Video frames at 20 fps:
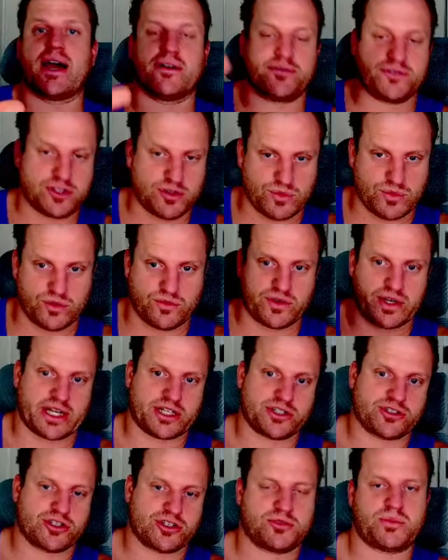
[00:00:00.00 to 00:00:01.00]
to move an extra
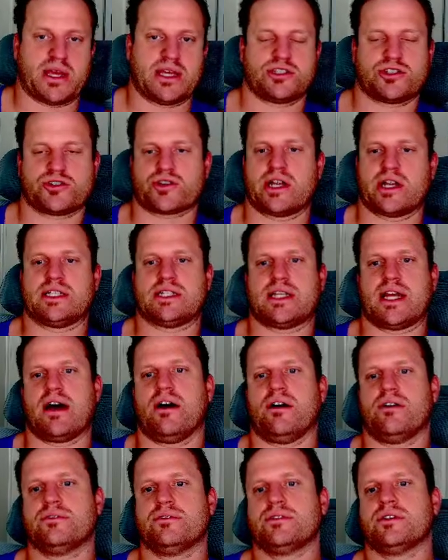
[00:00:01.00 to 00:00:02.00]
space straight
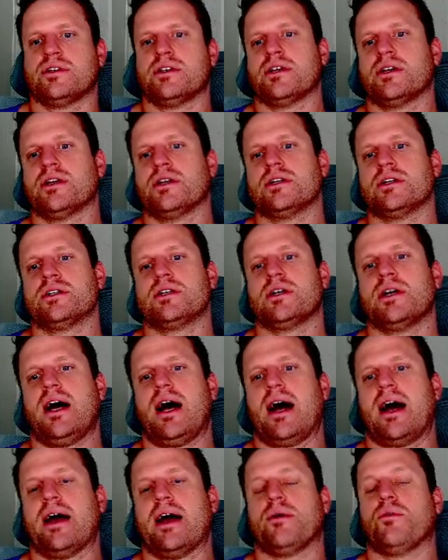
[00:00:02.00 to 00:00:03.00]
down.
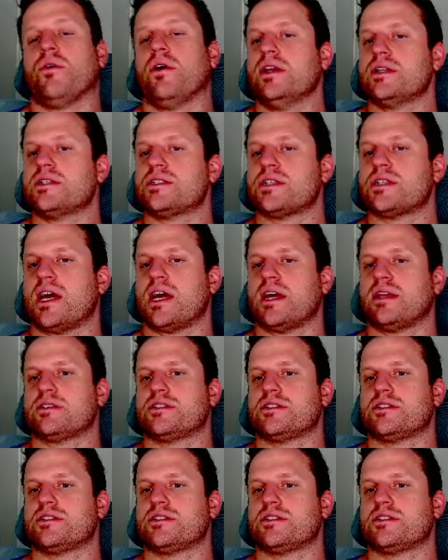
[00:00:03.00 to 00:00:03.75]
I want to say this is